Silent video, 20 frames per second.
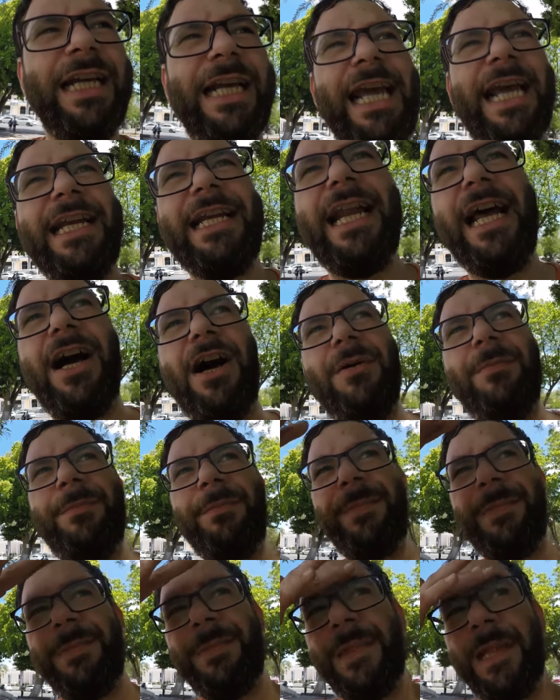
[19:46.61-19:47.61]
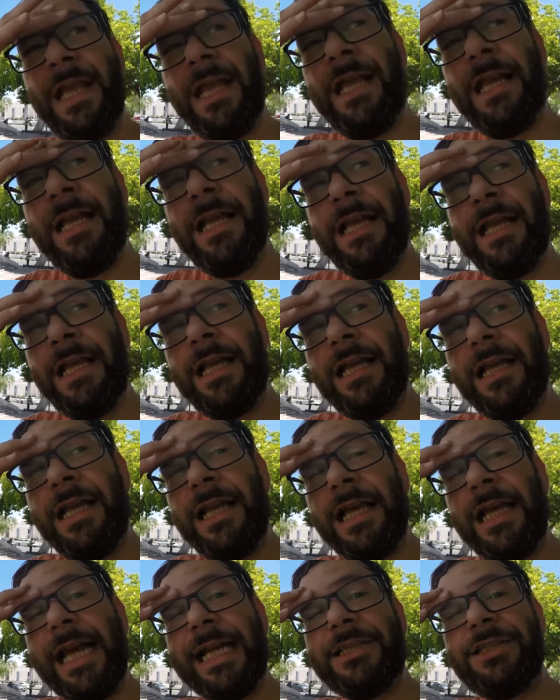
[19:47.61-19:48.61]
Again, um,
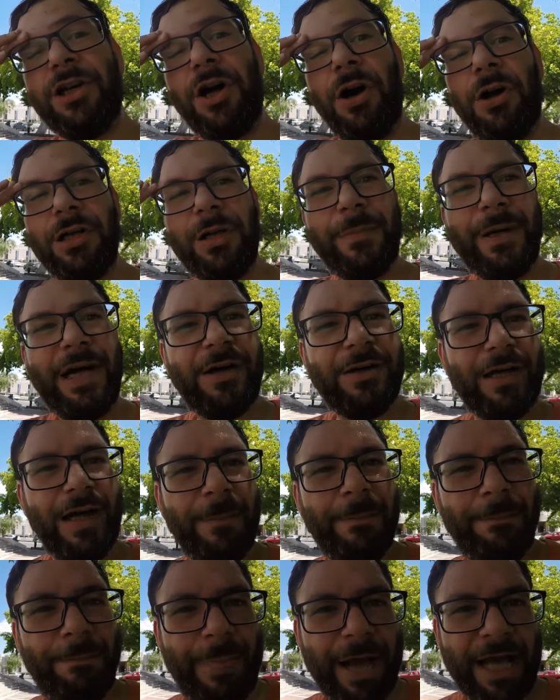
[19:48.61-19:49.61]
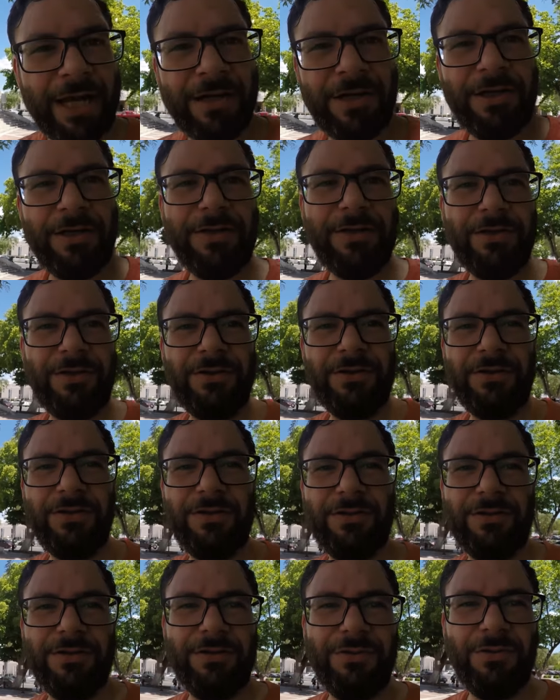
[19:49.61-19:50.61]
it's all about a better
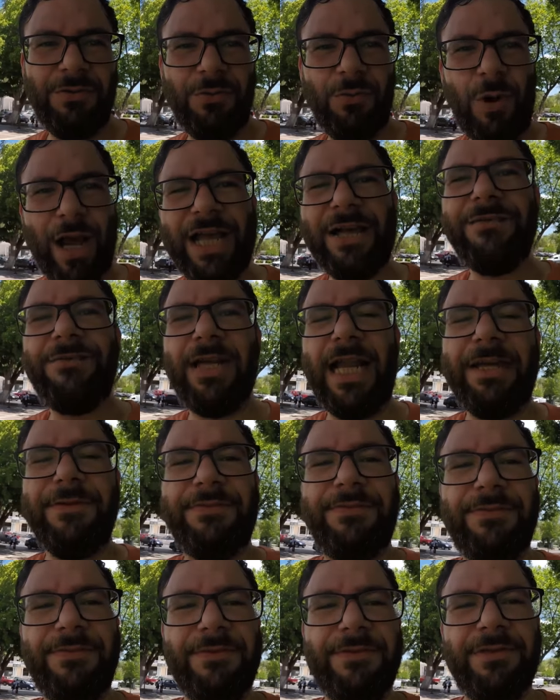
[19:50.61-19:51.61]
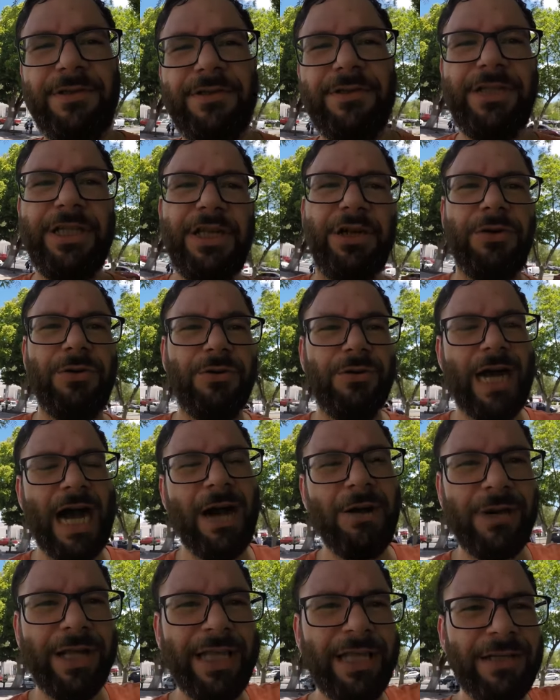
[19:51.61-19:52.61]
way of life. You know,
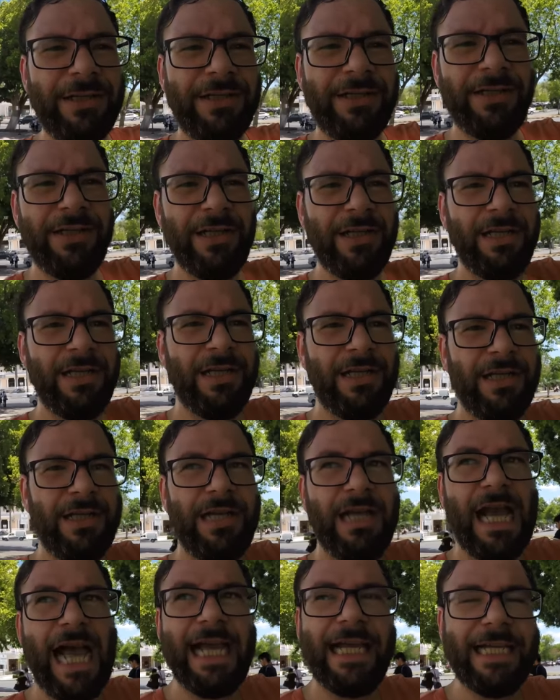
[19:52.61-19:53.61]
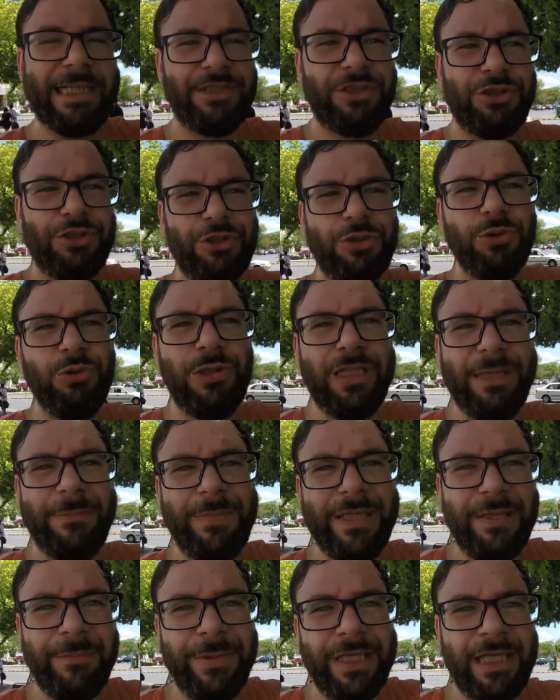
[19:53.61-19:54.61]
out here I get to truly
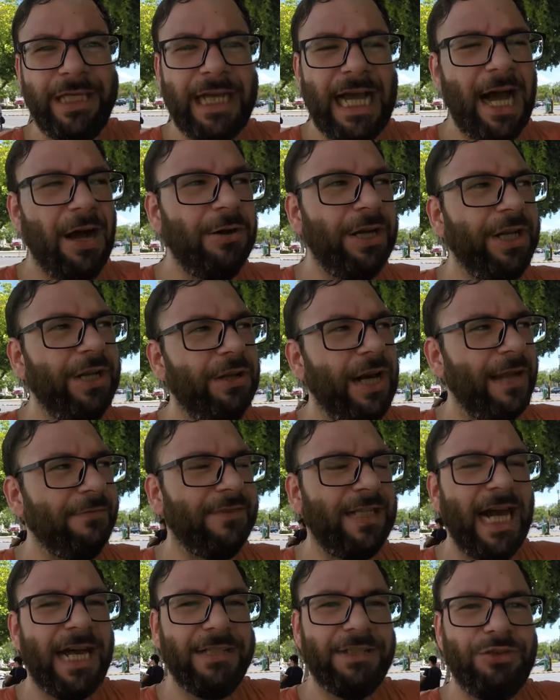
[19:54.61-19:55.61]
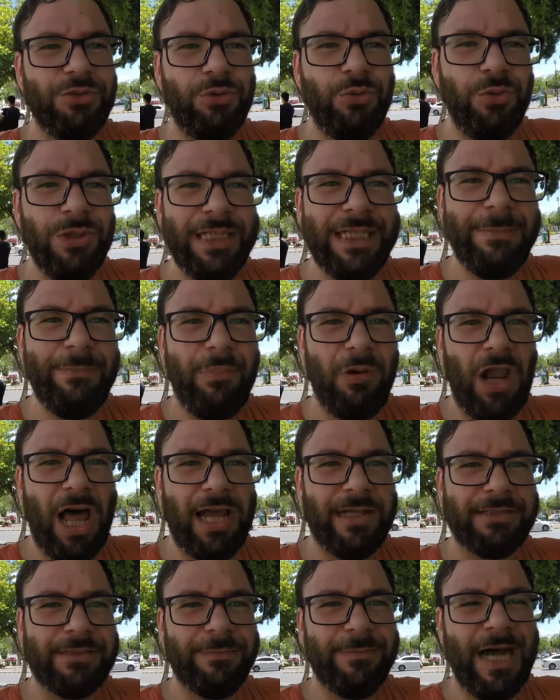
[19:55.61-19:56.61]
be me. Out here, I've gotten to really
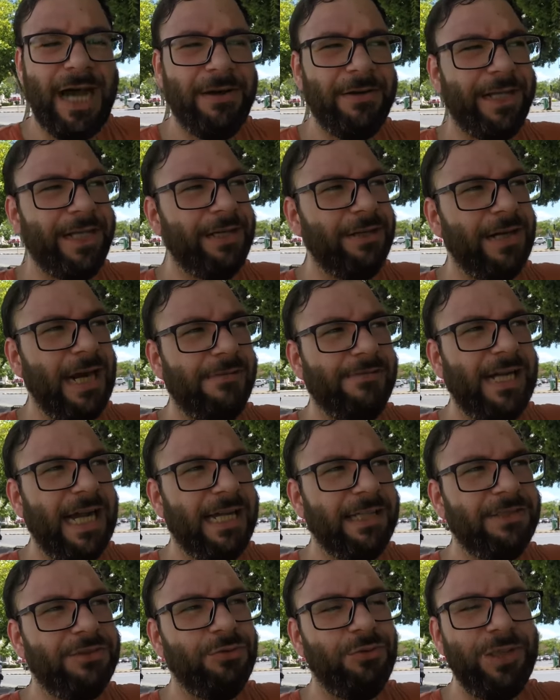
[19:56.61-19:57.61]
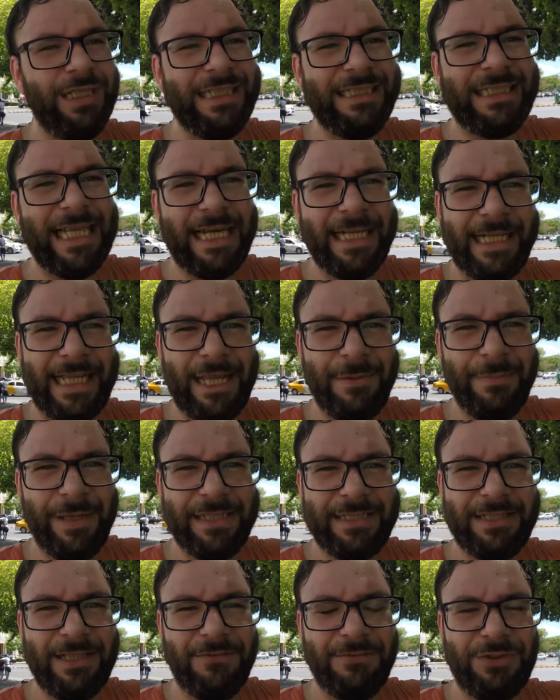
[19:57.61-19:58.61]
blossom. Out here, I've gotten to really dedicate
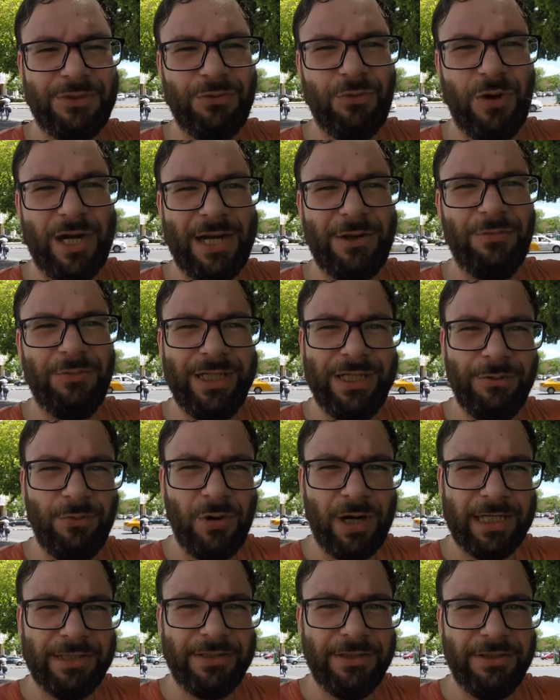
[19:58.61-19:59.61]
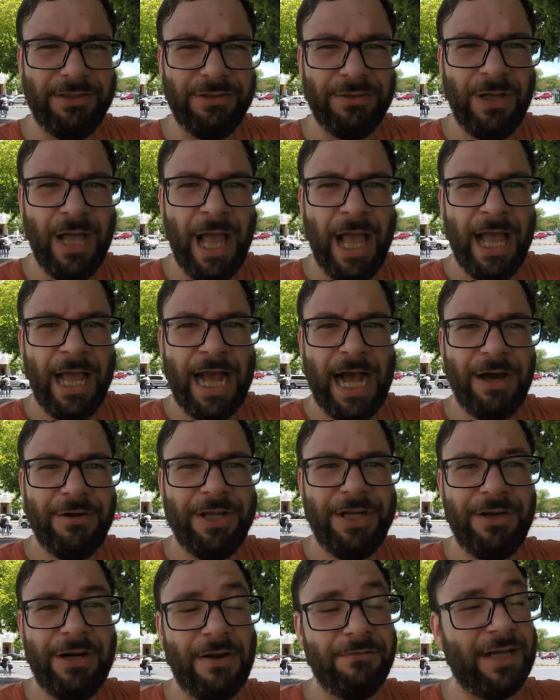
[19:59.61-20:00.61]
myself to what I really wanted to do. Out
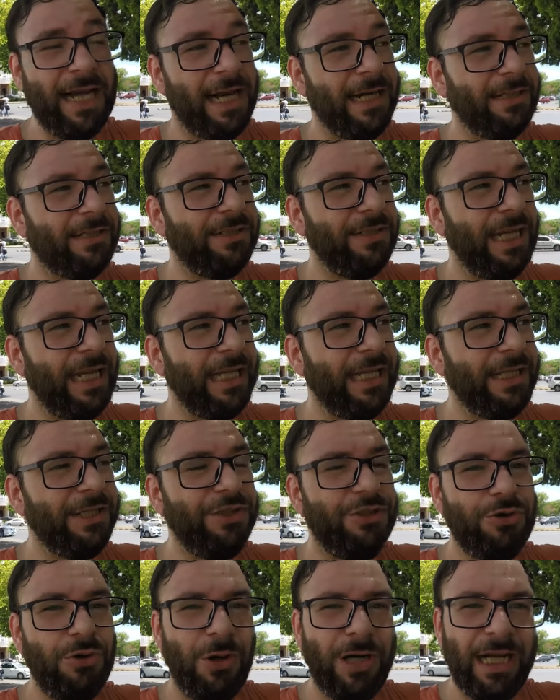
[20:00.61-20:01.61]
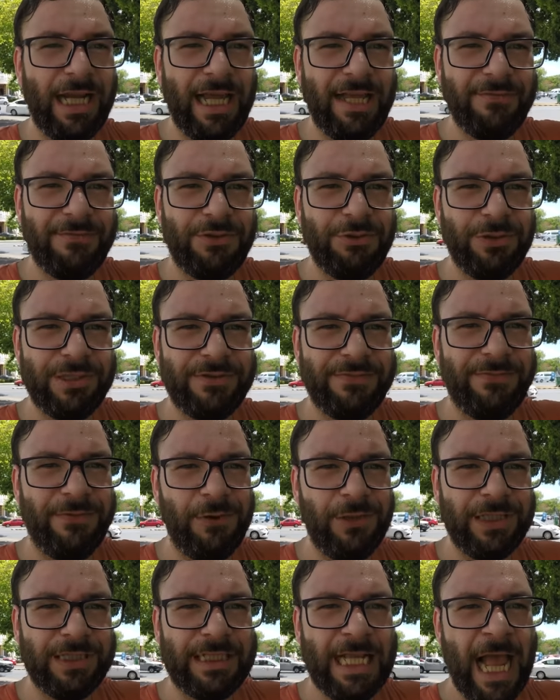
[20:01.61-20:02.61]
here, I've gotten to like enjoy life to its
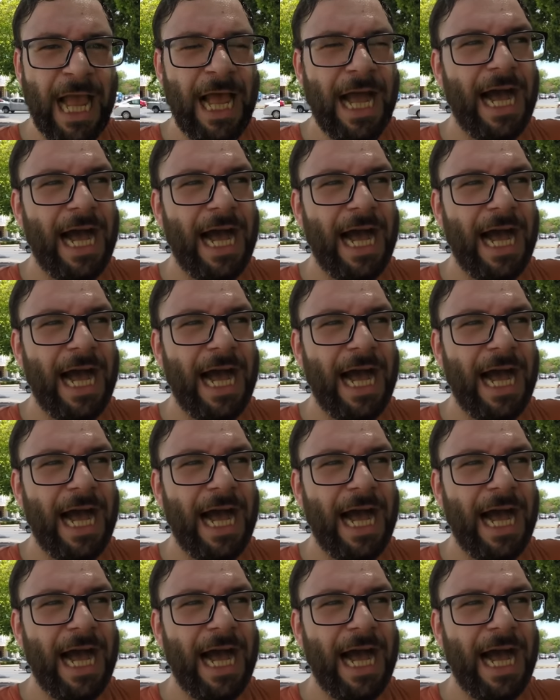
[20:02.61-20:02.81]
fullest.